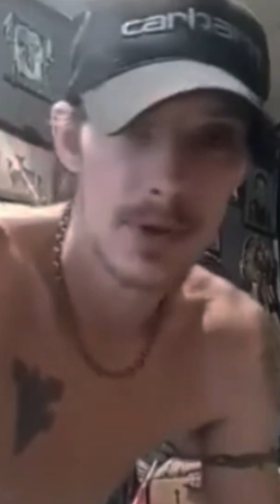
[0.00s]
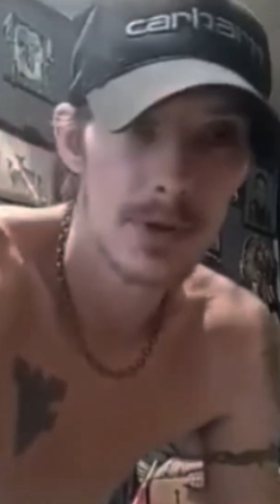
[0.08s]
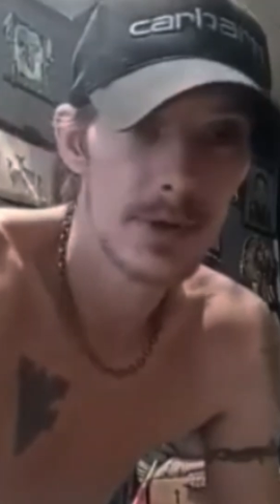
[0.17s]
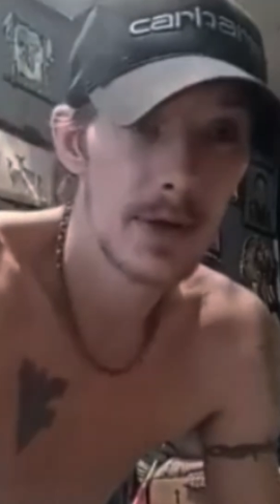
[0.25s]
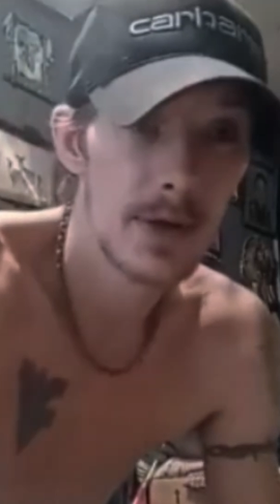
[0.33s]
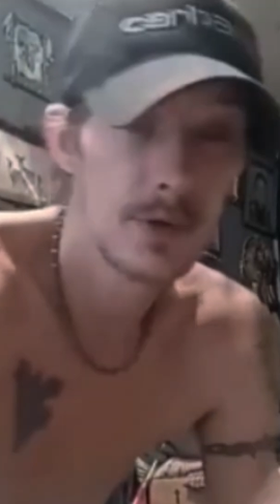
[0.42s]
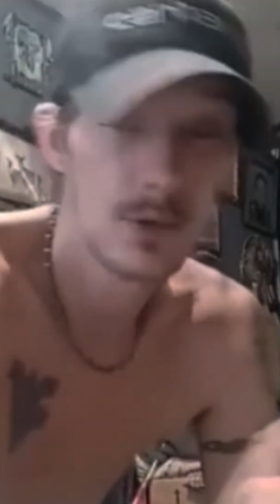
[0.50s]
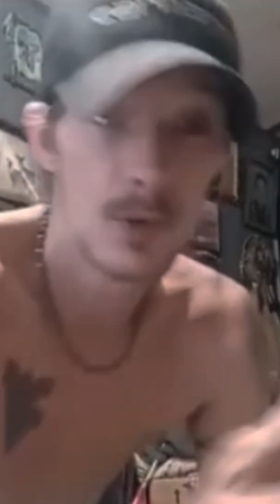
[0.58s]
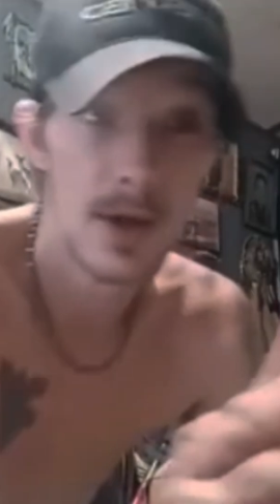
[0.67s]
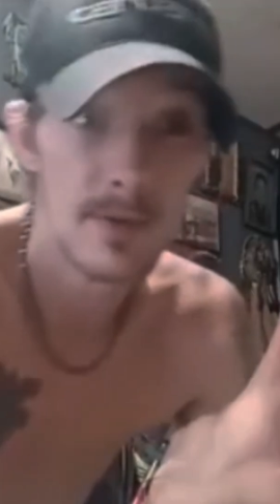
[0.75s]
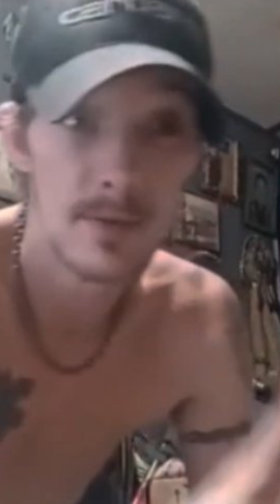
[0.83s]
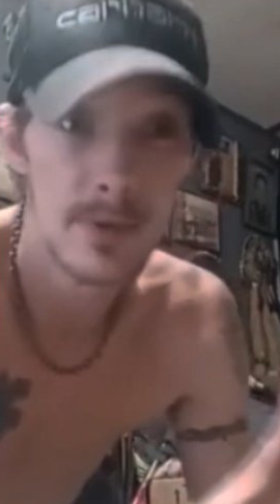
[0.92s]
do have a
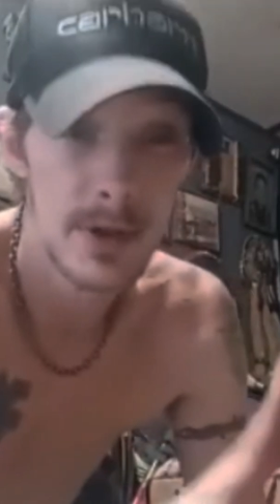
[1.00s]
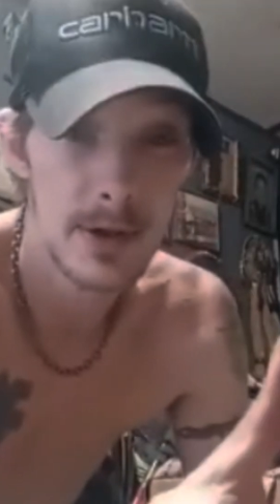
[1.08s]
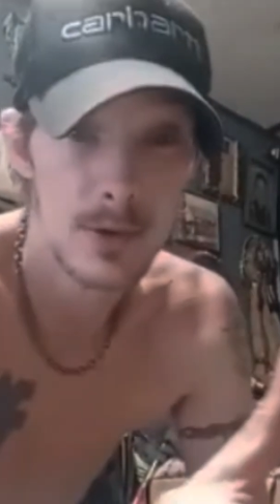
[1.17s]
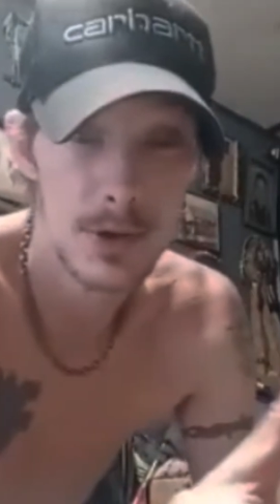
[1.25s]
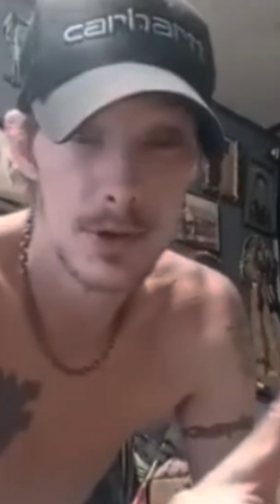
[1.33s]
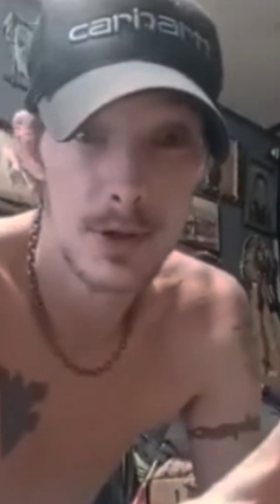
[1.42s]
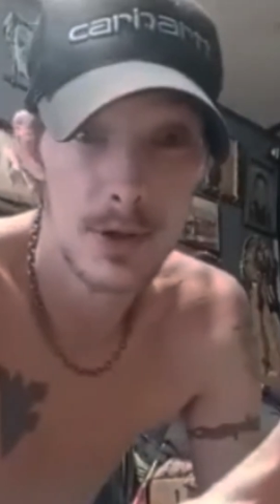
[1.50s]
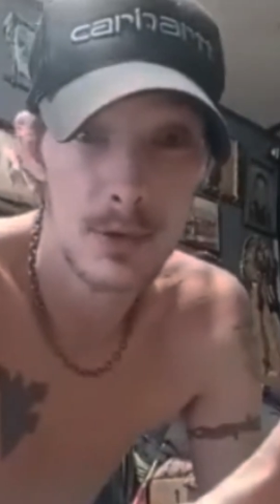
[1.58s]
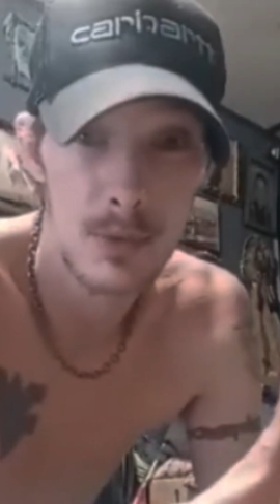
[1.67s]
video channel where